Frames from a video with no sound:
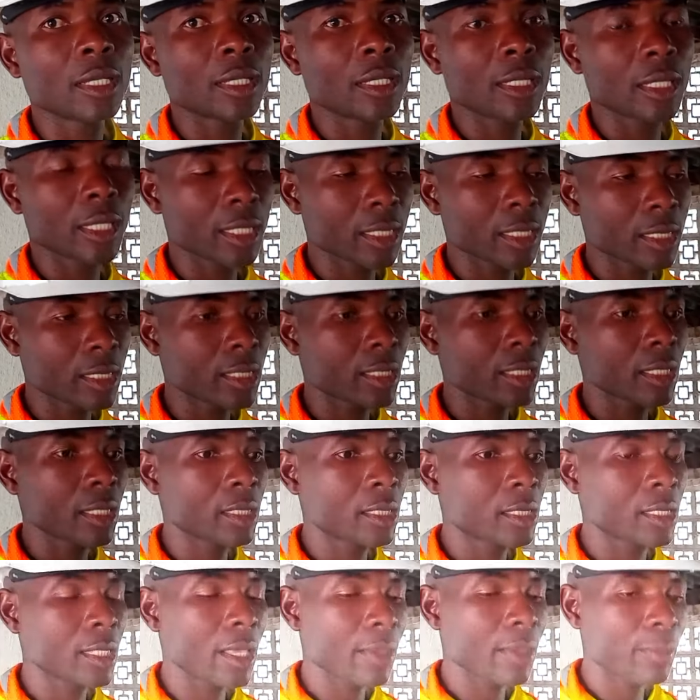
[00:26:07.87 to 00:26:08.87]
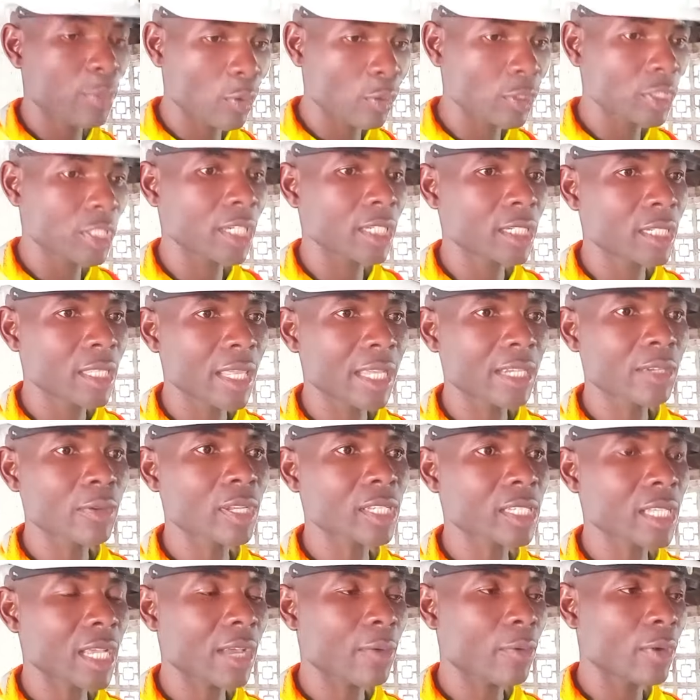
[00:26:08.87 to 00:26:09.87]
Yes, it's the project that
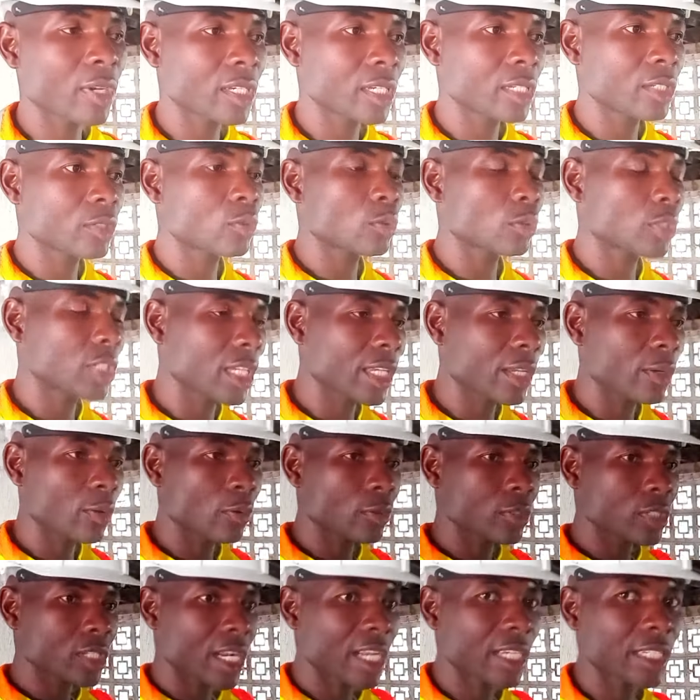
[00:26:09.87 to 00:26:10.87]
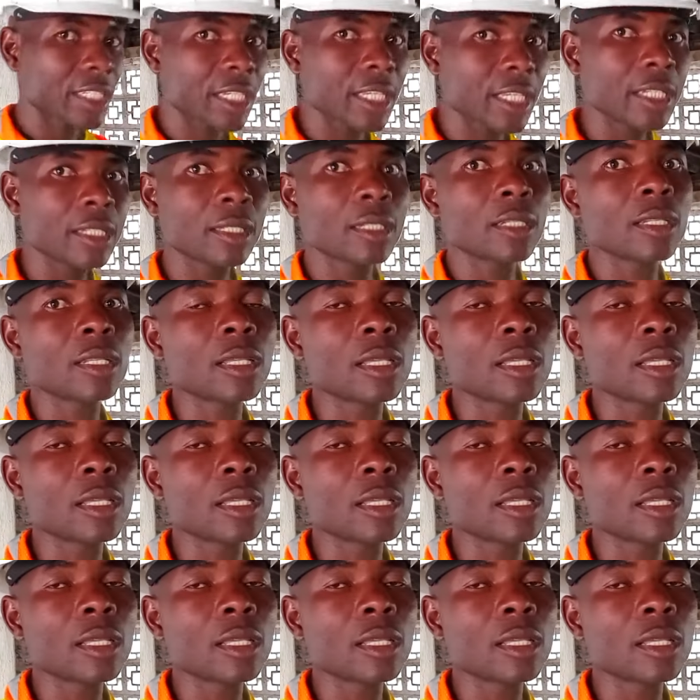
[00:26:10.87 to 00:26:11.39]
was awarded to Shingle Construction,